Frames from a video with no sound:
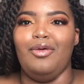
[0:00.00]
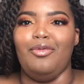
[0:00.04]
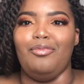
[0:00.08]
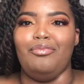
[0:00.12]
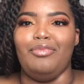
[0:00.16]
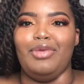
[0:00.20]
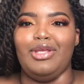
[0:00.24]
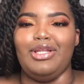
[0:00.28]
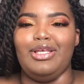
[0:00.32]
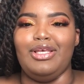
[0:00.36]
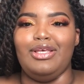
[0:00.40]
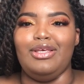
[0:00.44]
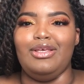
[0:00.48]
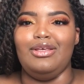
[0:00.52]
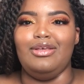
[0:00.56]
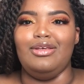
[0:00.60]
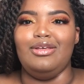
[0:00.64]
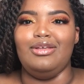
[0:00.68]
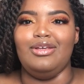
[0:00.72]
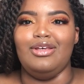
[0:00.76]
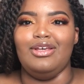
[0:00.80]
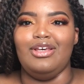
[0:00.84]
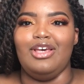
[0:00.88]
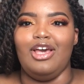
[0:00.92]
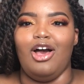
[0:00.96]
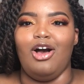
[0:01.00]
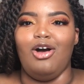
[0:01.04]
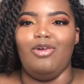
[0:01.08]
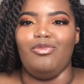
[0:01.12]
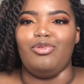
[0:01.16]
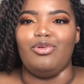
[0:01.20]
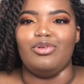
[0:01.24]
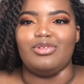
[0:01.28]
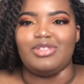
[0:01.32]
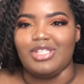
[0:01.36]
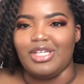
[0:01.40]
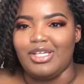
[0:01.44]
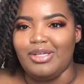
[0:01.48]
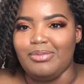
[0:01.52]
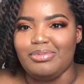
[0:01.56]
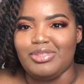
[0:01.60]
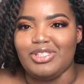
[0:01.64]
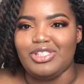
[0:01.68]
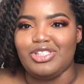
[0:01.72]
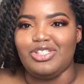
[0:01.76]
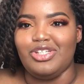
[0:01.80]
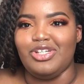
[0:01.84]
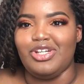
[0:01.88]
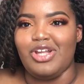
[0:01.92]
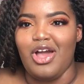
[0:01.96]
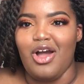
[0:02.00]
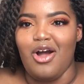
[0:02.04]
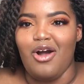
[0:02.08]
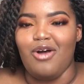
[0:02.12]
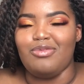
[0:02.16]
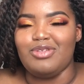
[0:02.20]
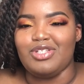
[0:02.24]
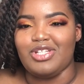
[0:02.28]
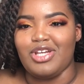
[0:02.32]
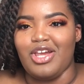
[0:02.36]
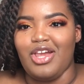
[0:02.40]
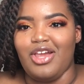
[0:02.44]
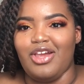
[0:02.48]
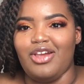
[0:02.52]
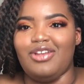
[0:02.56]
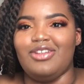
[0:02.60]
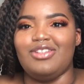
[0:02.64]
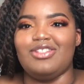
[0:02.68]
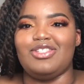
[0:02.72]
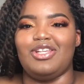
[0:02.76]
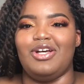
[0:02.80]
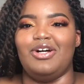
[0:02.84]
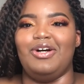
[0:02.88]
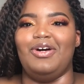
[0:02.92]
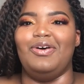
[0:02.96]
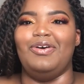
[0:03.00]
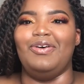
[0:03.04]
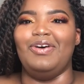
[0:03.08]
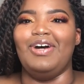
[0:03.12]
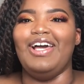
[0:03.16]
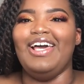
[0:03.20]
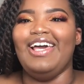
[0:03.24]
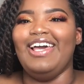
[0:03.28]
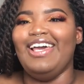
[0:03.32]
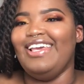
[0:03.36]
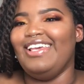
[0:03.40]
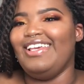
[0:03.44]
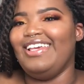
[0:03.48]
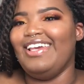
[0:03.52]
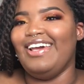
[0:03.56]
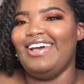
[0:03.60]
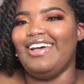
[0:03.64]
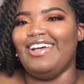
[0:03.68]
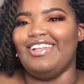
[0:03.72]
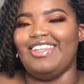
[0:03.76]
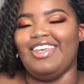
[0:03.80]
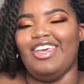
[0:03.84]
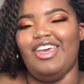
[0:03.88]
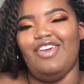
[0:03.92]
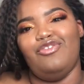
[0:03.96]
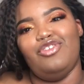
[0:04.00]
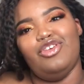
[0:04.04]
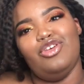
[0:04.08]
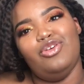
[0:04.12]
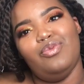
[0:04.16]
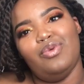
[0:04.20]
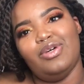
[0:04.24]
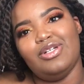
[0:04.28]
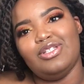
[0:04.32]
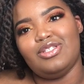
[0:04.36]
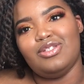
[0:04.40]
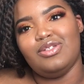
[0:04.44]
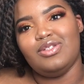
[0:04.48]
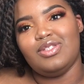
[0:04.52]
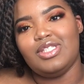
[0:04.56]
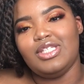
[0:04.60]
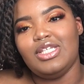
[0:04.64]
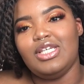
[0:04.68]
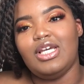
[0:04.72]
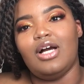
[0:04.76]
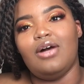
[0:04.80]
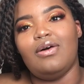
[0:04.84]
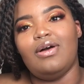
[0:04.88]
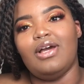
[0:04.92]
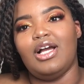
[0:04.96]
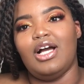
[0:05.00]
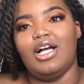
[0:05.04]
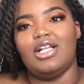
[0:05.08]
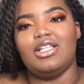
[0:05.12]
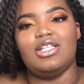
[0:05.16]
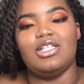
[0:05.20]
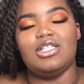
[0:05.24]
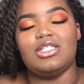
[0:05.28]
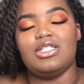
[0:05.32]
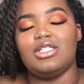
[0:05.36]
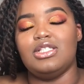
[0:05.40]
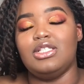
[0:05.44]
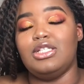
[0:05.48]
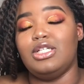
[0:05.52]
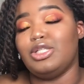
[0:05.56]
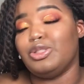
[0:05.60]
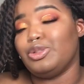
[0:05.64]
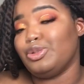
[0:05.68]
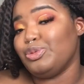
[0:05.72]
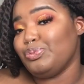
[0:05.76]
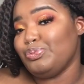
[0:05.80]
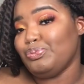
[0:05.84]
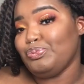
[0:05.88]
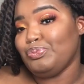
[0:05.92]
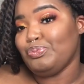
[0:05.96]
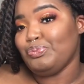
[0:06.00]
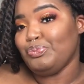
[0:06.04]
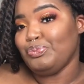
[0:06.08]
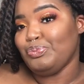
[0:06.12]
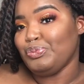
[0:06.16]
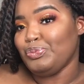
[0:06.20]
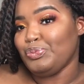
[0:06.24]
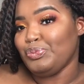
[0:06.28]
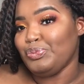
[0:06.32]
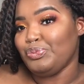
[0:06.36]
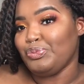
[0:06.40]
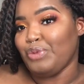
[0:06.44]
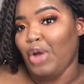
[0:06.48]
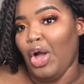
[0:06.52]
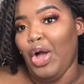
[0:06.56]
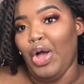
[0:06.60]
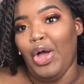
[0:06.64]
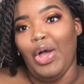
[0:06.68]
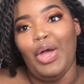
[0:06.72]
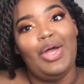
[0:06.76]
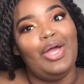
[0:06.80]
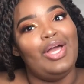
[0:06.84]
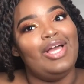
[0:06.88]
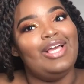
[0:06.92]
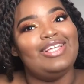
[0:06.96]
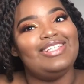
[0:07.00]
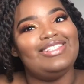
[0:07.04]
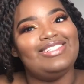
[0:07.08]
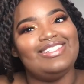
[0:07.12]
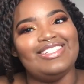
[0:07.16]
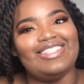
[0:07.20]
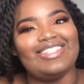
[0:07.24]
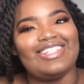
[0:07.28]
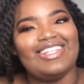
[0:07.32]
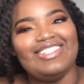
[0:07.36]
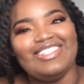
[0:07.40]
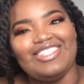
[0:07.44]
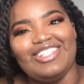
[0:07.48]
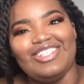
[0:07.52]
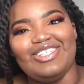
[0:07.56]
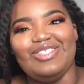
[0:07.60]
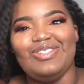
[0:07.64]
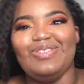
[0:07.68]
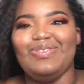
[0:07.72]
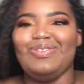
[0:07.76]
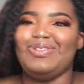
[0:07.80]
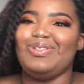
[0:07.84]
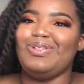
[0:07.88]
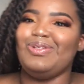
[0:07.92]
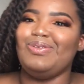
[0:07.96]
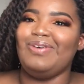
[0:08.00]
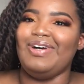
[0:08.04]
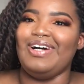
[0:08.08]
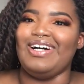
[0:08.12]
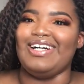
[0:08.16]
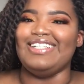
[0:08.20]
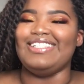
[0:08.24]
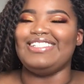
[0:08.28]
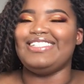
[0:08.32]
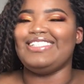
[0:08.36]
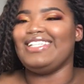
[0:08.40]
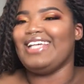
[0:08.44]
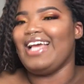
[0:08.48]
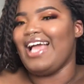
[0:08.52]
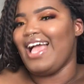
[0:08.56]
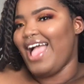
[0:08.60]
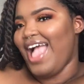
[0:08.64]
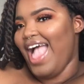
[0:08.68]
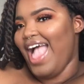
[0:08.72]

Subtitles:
many helpful tips, you know what I'm saying? So yeah, if you want to see how I got this look, just continue to watch.